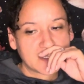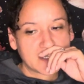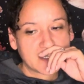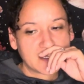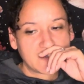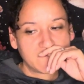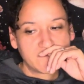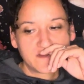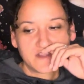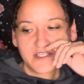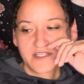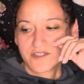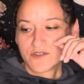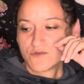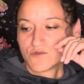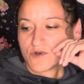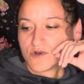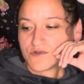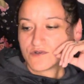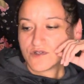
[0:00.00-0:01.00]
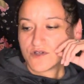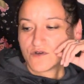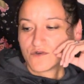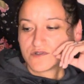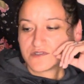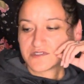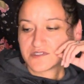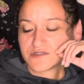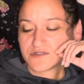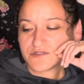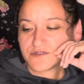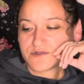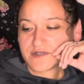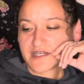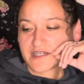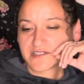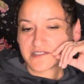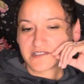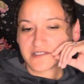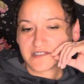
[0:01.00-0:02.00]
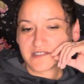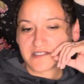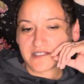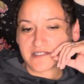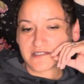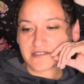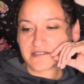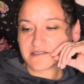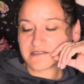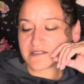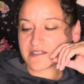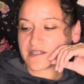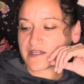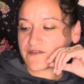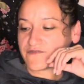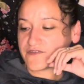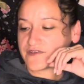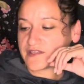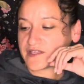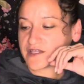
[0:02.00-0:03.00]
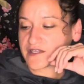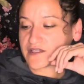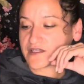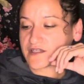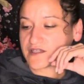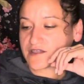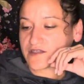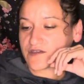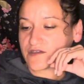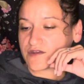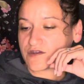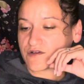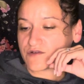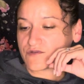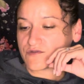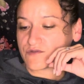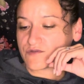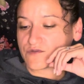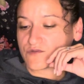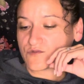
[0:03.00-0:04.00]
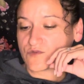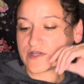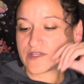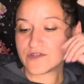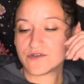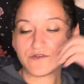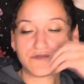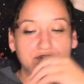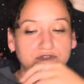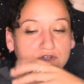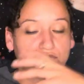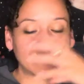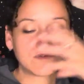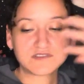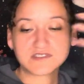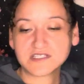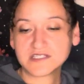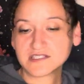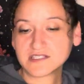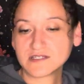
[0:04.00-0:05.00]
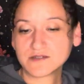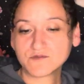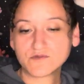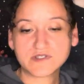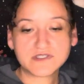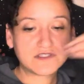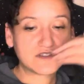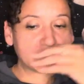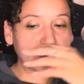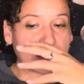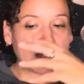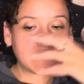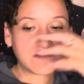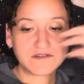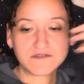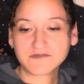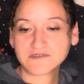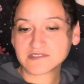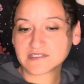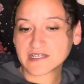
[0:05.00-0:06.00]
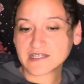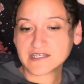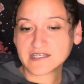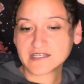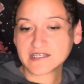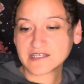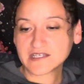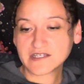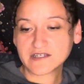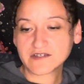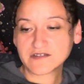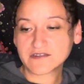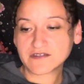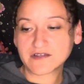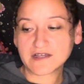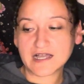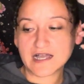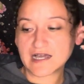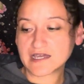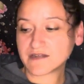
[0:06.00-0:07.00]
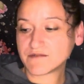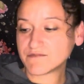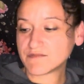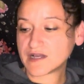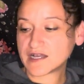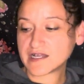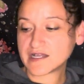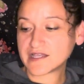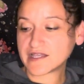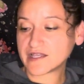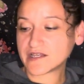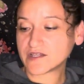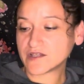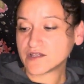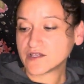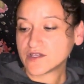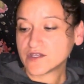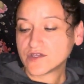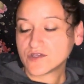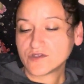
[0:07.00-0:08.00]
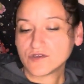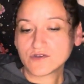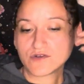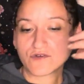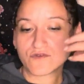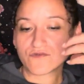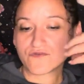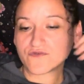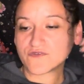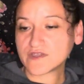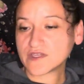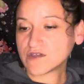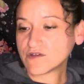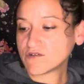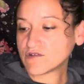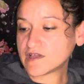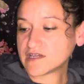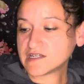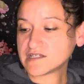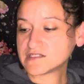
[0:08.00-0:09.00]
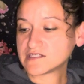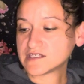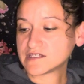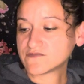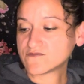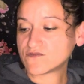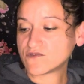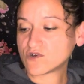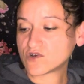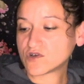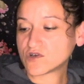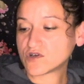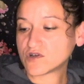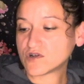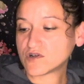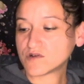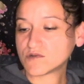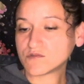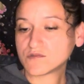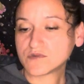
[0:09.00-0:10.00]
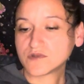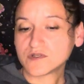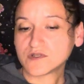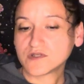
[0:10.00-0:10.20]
I feel like you won't know until you actually, like, because I feel like, you know, when you don't see them, when they're out of sight here, they're out of mind, you don't feel anything for them.